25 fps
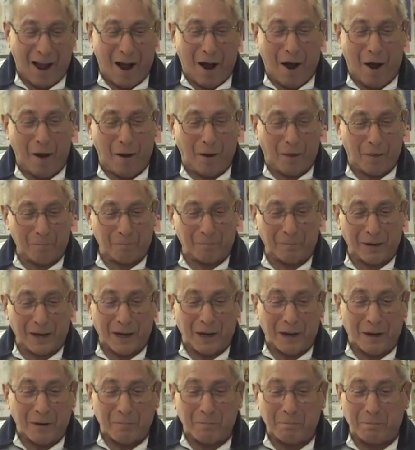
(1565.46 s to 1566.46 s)
all the
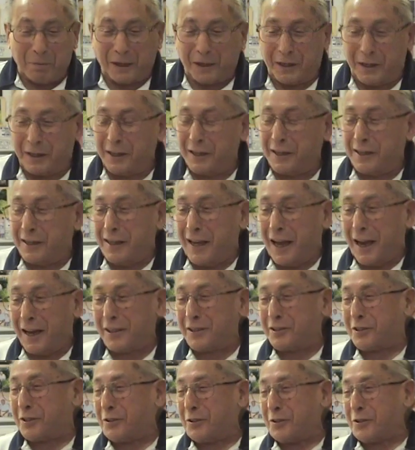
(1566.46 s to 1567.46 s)
big
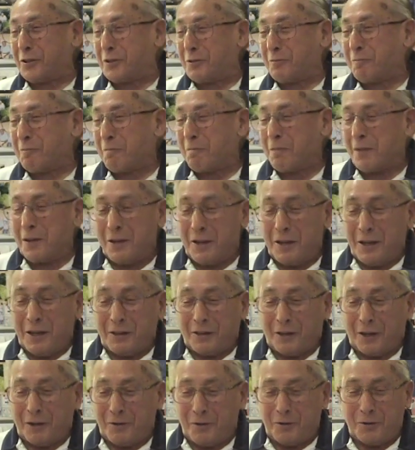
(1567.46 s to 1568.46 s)
gangsters
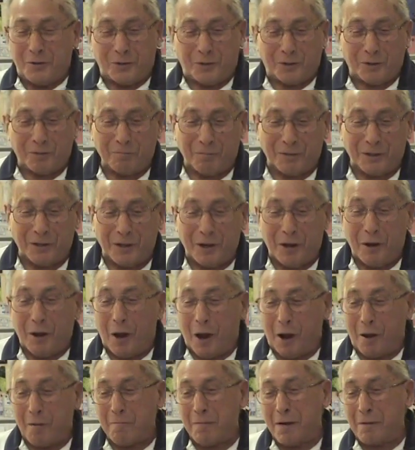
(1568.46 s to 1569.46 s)
that used to.
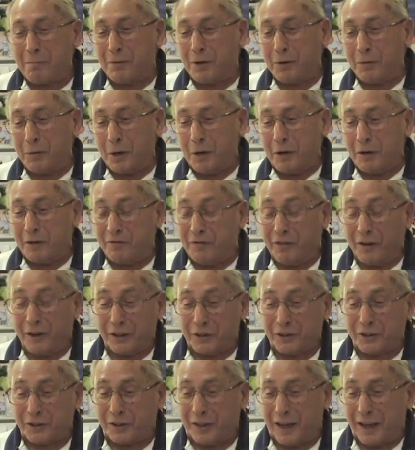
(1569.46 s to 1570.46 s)
I remember
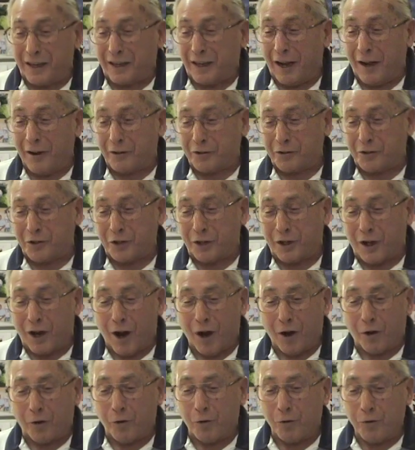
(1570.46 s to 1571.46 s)
fellas like out of
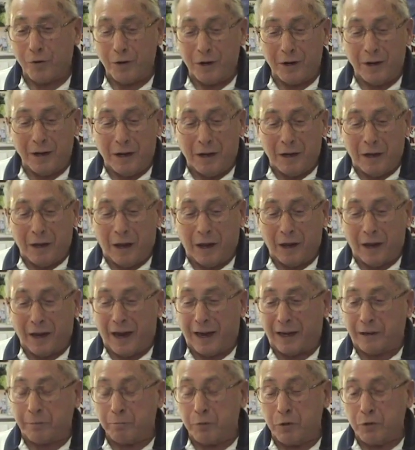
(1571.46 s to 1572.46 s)
Chicago
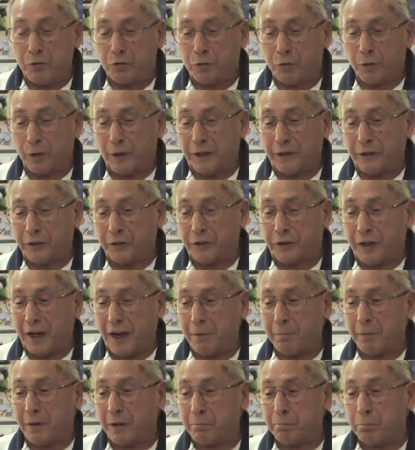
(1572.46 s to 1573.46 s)
had Mutual
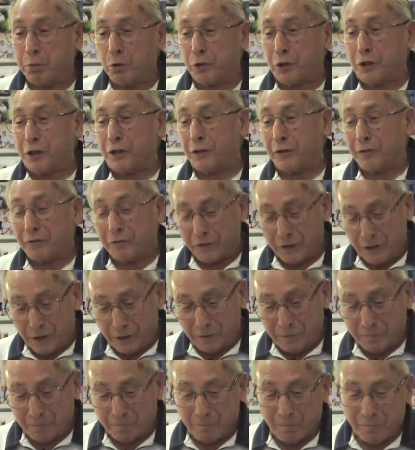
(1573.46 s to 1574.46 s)
Entertainment, Bookie
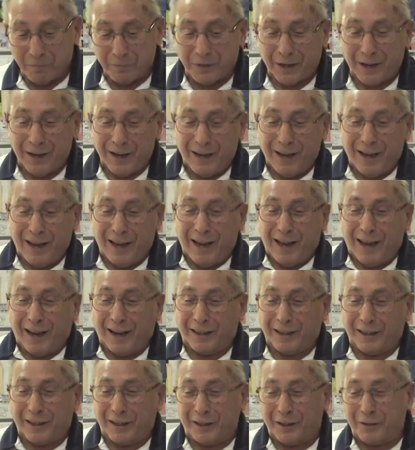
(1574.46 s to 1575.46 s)
Levine,
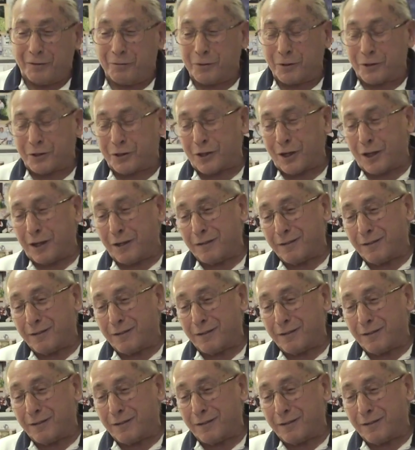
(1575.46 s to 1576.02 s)
and then there was